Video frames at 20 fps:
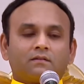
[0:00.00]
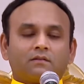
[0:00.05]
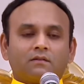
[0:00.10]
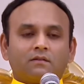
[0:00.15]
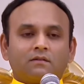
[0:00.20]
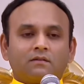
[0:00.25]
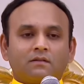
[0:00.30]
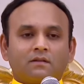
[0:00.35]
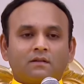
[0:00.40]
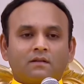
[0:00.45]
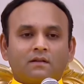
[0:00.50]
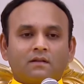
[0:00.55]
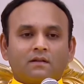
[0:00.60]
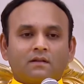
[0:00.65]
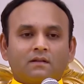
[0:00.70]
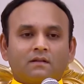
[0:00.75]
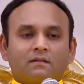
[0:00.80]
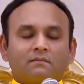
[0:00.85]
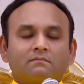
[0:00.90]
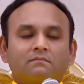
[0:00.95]
So,
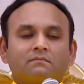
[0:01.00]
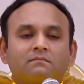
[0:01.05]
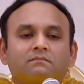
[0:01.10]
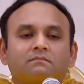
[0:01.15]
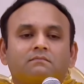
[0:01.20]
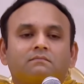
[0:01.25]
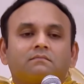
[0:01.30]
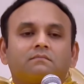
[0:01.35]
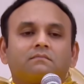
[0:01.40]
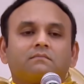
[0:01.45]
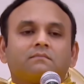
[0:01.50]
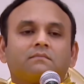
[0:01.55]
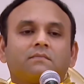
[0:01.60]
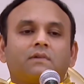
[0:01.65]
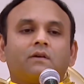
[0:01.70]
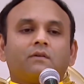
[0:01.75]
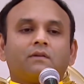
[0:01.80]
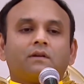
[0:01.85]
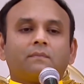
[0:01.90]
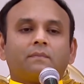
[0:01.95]

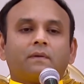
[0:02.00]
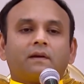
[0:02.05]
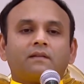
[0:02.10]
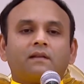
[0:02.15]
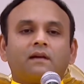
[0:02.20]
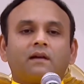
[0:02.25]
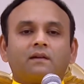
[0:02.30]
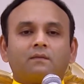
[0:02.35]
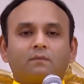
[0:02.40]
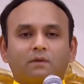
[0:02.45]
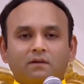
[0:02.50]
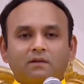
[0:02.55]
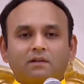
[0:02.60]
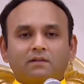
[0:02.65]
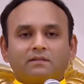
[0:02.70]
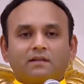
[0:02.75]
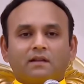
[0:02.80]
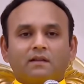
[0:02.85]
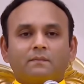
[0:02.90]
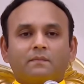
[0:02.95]
Gaudapada had
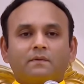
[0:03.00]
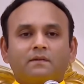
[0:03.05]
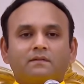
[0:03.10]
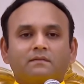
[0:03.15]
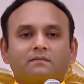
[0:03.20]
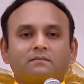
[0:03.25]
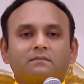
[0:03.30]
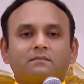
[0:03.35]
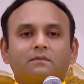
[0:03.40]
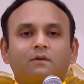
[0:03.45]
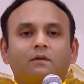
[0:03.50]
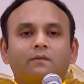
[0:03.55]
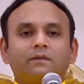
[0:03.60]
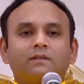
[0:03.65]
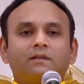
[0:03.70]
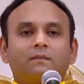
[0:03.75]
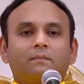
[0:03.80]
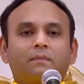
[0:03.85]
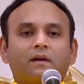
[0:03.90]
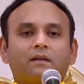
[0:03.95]
one disciple,
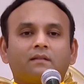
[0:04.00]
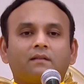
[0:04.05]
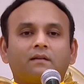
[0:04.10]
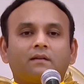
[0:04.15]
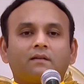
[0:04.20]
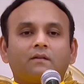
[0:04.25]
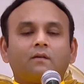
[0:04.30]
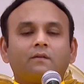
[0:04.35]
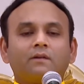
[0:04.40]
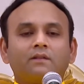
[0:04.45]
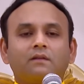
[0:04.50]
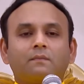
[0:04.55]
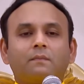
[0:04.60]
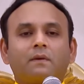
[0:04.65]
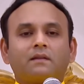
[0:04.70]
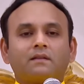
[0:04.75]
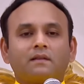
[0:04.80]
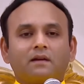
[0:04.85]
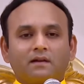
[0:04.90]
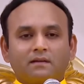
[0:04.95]
Govindapada.
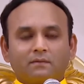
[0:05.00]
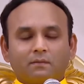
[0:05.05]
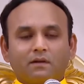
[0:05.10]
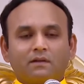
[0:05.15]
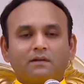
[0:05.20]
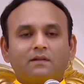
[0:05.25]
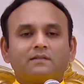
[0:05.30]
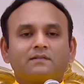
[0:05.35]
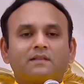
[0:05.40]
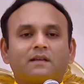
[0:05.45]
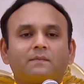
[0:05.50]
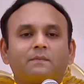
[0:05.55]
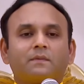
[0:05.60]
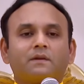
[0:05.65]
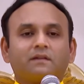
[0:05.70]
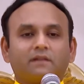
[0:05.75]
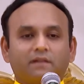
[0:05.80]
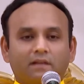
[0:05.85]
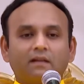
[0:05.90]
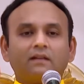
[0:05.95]
Govindapada had one
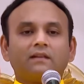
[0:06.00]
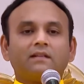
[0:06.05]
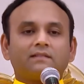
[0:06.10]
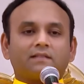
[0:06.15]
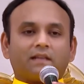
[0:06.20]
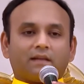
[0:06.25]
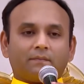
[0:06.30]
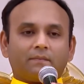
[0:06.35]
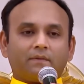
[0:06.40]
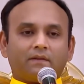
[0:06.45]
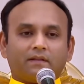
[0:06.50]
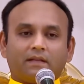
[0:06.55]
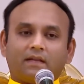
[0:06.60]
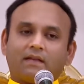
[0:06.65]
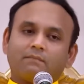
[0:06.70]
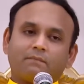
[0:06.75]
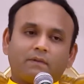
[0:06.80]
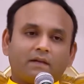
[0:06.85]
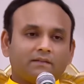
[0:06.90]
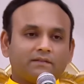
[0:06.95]
disciple, real disciple. They
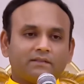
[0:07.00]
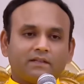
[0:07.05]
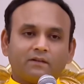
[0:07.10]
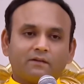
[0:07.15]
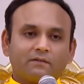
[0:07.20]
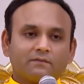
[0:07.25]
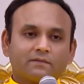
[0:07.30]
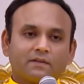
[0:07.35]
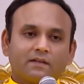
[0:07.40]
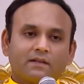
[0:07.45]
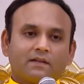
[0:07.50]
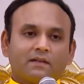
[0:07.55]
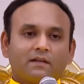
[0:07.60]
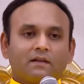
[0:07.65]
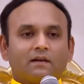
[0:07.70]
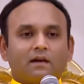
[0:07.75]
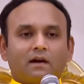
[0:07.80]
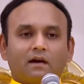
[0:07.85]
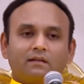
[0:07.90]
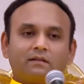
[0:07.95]
had plenty of
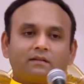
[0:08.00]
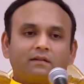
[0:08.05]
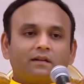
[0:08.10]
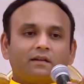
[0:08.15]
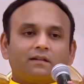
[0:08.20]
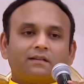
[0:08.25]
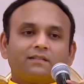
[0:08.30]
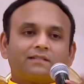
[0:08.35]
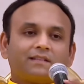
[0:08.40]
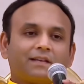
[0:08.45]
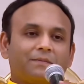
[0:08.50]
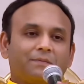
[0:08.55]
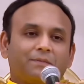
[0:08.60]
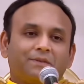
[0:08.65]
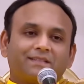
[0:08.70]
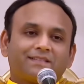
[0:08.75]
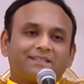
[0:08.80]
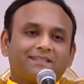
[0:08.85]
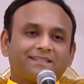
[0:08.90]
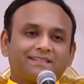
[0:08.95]
unreal
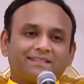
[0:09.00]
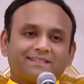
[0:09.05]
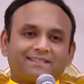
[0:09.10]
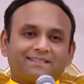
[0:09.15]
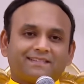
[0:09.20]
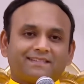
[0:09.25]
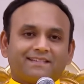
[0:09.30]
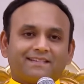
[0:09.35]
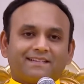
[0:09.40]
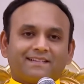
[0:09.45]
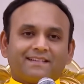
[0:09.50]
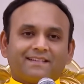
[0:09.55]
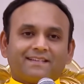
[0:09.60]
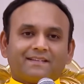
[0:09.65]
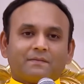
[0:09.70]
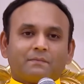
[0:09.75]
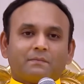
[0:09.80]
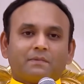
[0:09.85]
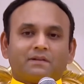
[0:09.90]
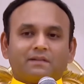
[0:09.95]
disciples.
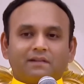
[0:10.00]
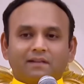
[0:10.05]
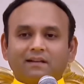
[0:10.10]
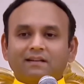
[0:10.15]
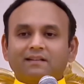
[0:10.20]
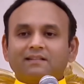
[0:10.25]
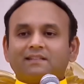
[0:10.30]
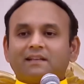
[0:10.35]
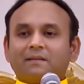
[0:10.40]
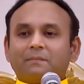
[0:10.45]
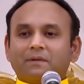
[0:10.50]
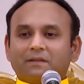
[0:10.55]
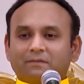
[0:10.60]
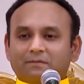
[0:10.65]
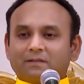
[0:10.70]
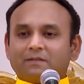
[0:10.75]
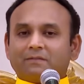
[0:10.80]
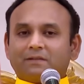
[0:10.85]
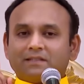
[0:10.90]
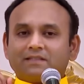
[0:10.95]
But real
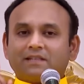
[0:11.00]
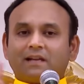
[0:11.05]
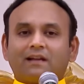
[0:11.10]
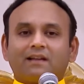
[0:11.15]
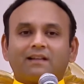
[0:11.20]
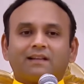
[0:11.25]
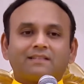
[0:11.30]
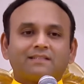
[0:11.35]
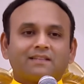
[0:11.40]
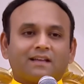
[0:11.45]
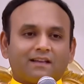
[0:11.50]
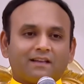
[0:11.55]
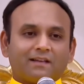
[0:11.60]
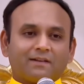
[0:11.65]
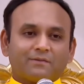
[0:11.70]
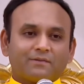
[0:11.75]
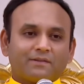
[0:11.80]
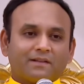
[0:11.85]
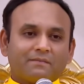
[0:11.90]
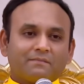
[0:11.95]
disciple was one
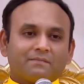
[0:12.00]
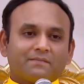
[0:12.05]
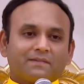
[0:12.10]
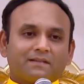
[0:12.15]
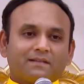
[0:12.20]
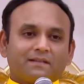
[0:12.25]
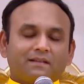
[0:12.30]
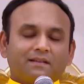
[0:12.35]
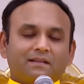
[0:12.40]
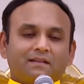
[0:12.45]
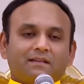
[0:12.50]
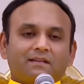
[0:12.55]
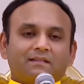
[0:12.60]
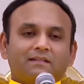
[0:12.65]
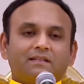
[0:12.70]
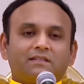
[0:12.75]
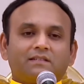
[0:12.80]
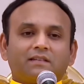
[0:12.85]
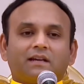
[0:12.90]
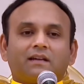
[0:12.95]
Shankaracharya to them.
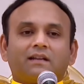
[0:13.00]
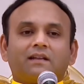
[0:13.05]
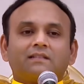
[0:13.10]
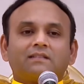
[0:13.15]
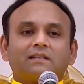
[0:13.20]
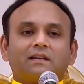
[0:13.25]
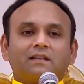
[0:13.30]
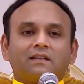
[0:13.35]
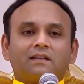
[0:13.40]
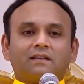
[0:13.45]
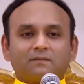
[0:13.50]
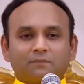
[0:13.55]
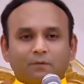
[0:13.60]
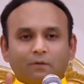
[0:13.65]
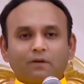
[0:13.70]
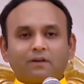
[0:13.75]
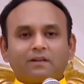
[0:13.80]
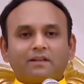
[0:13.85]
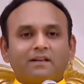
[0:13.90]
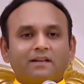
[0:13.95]
This Shankaracharya has
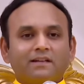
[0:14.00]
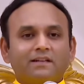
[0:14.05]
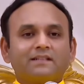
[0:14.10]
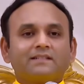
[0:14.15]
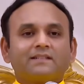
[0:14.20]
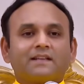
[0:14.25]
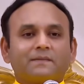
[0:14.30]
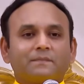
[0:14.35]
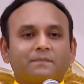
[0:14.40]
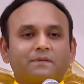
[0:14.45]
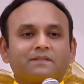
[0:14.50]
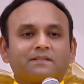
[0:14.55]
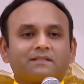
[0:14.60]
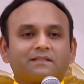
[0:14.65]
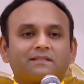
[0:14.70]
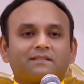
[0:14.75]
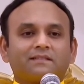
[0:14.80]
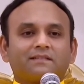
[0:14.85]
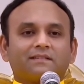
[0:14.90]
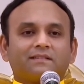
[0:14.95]
4 real
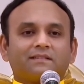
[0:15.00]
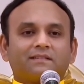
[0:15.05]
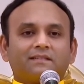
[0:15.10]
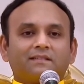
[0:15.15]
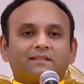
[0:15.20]
disciples